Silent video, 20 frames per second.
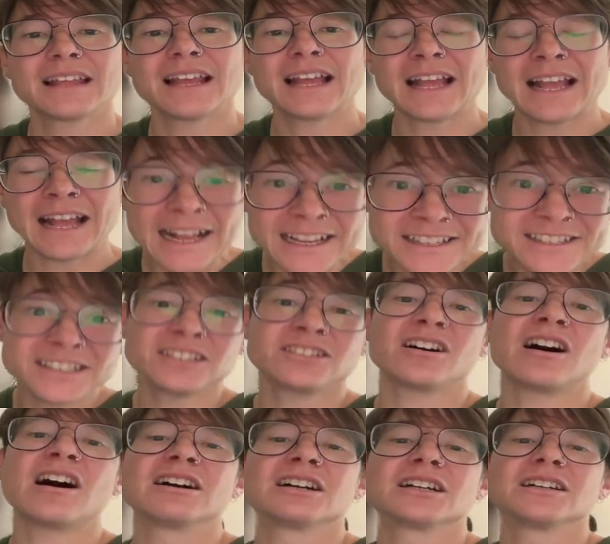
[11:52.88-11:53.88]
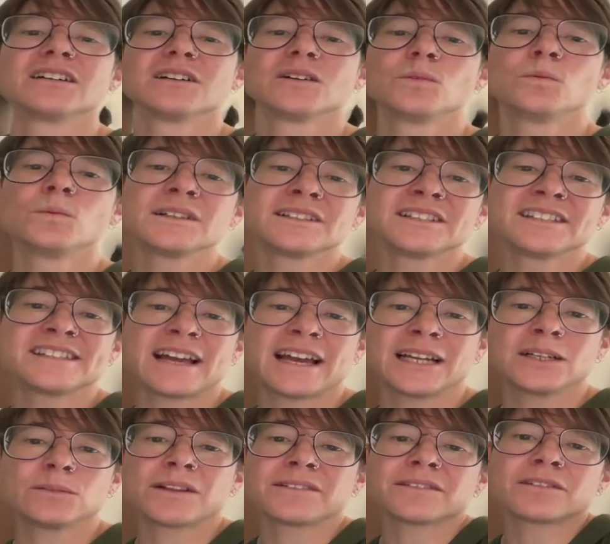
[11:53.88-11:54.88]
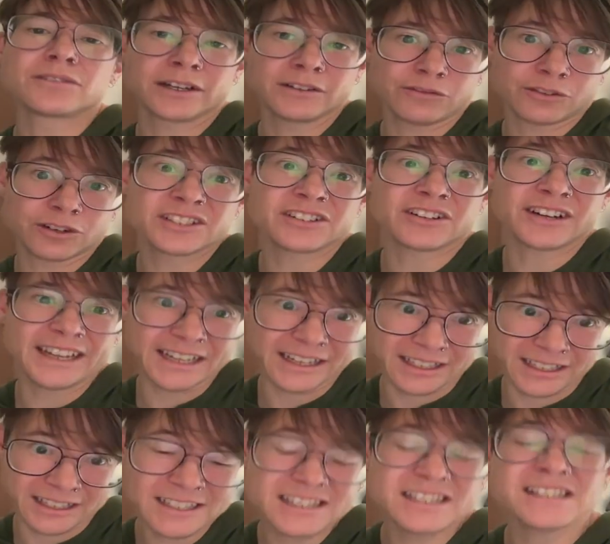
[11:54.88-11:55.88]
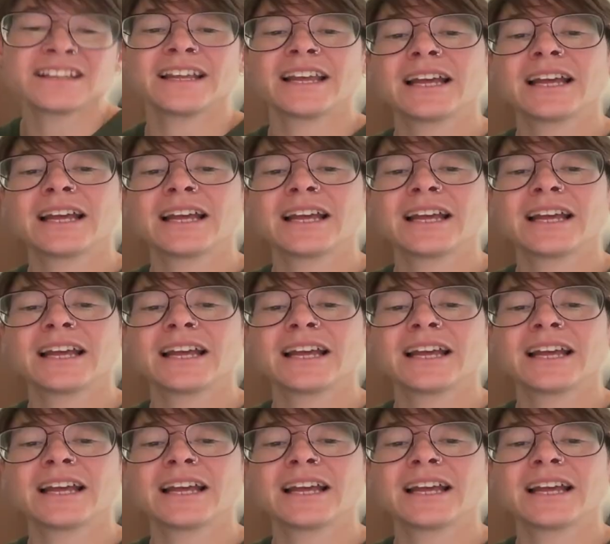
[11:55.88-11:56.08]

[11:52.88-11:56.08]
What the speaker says: As the dog will decide what the reinforcer is,